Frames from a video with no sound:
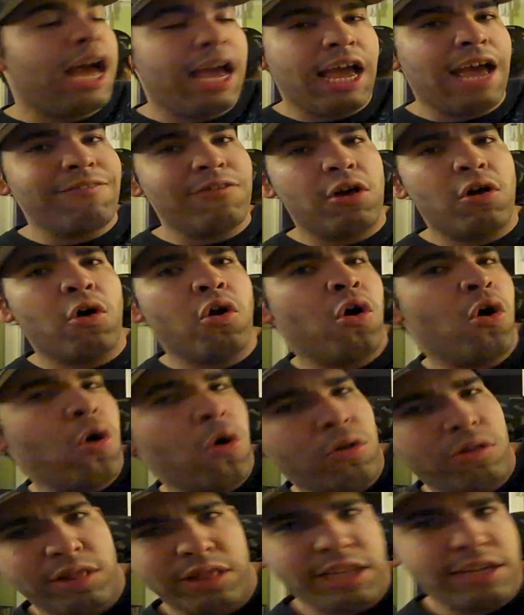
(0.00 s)
have a
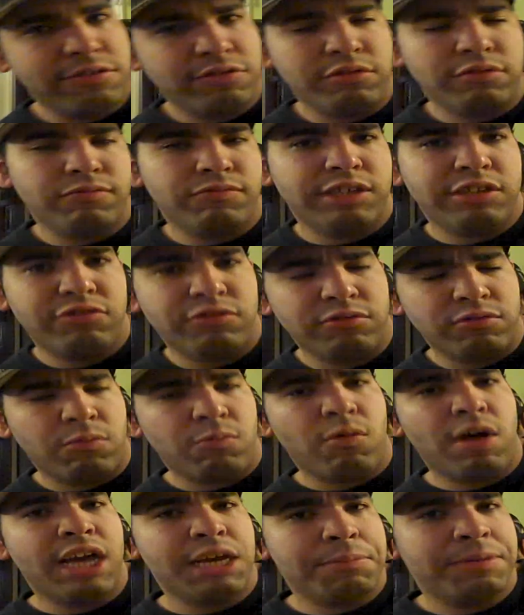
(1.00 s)
whole list of reasons
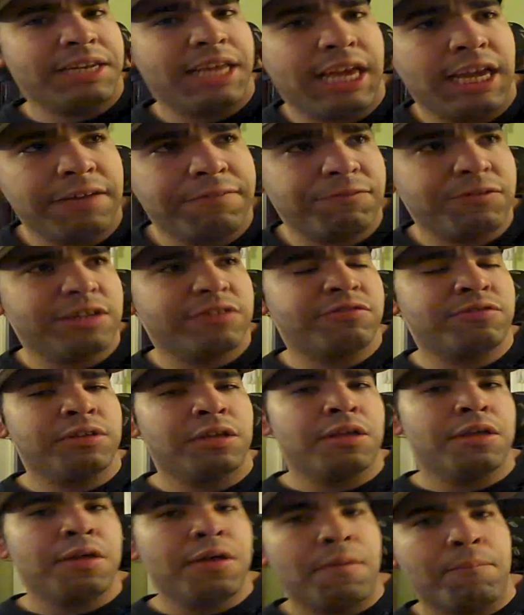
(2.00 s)
on why I'm an atheist,
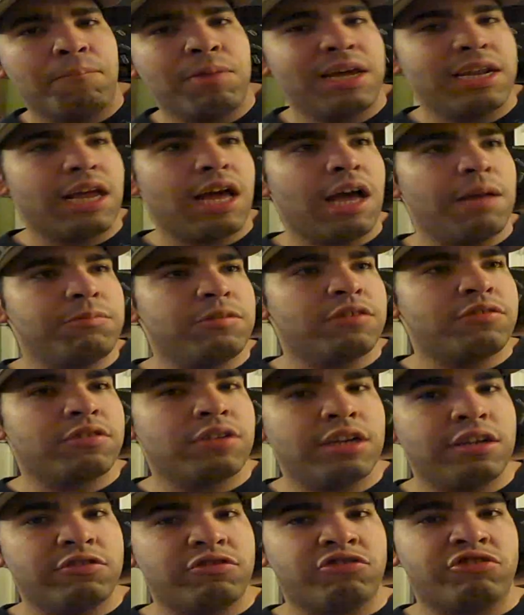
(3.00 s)
but I'm just
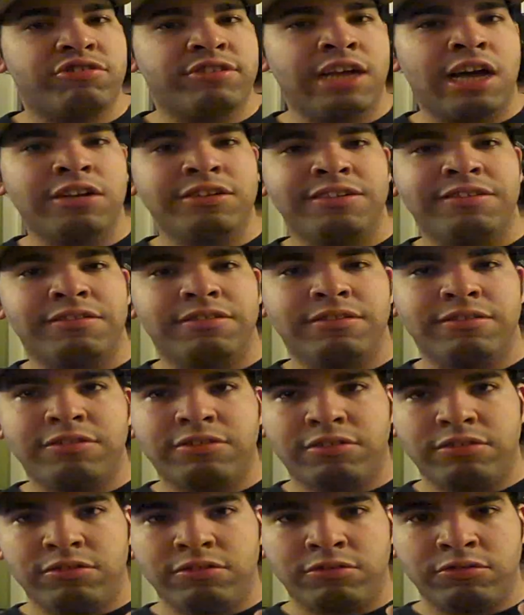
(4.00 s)
gonna
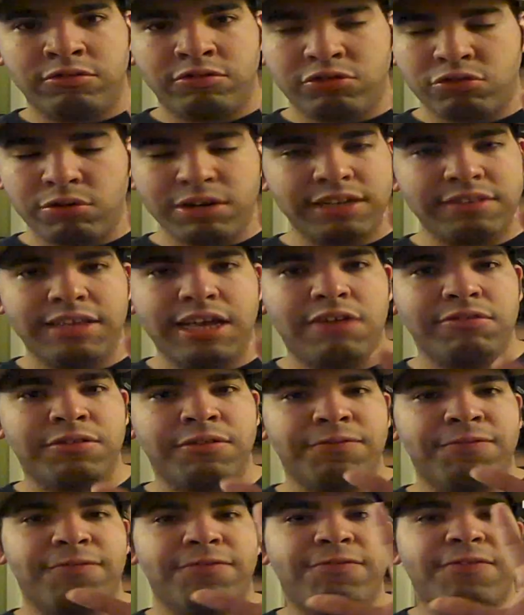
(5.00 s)
short it down
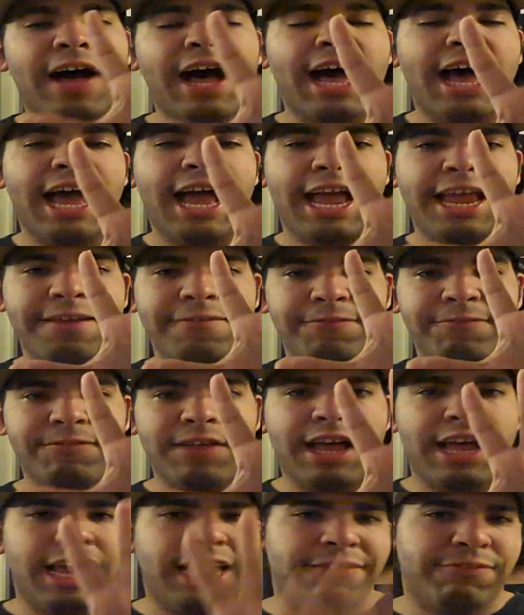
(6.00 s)
to five
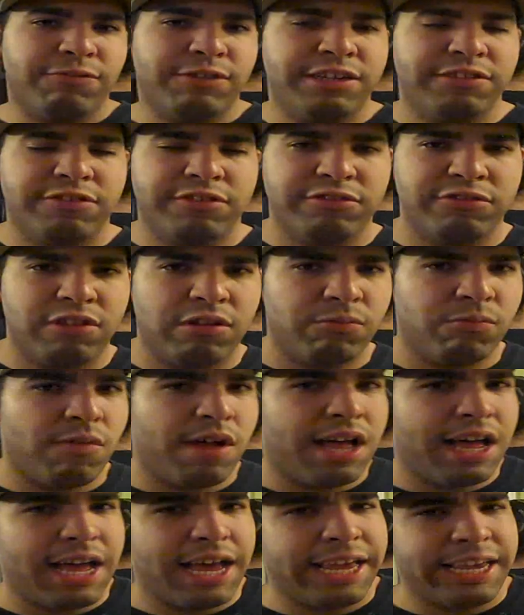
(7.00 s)
reasons on
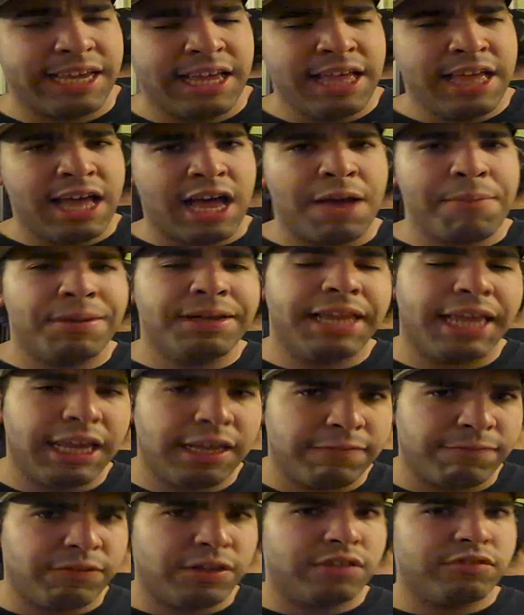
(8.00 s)
why I'm an
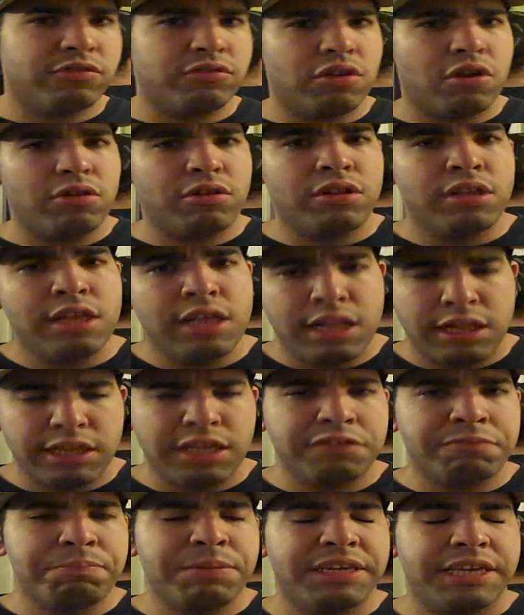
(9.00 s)
atheist. So
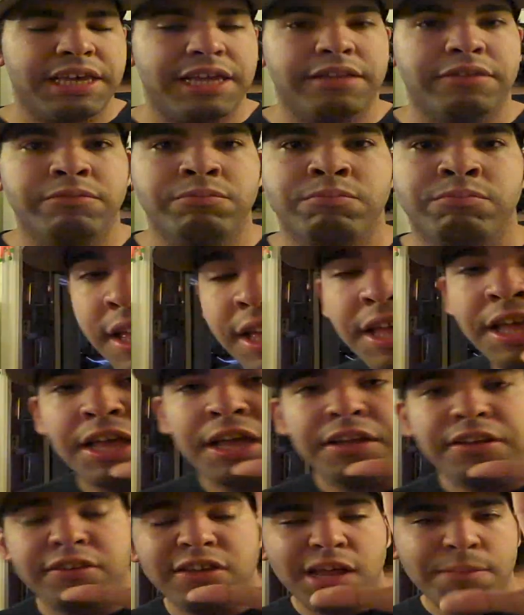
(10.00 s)
let's begin.
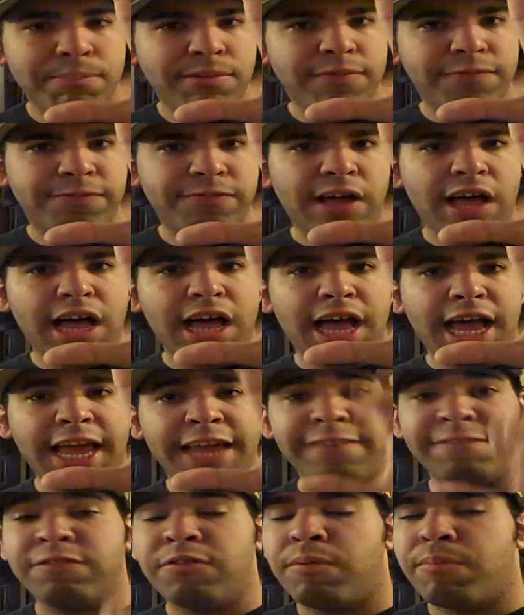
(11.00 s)
Number
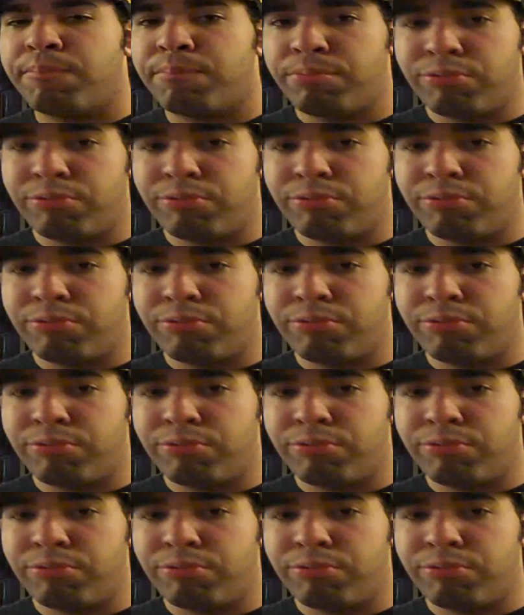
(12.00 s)
5,